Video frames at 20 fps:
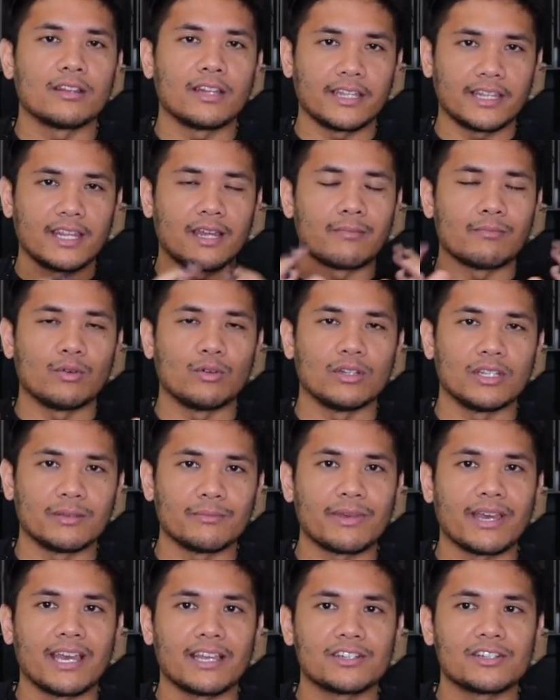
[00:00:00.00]
like that bowling
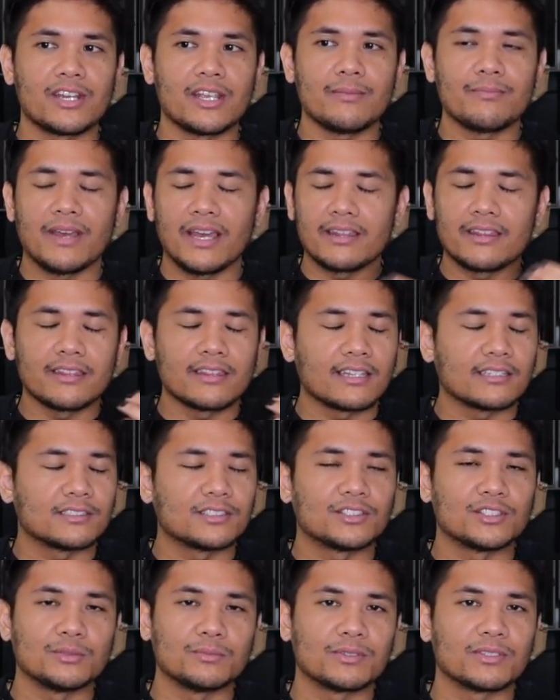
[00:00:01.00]
bag shape. I think that's
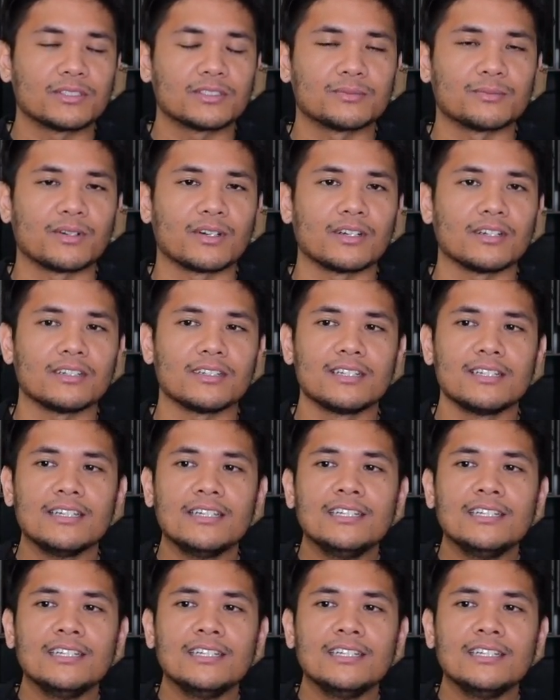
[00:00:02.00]
super smart.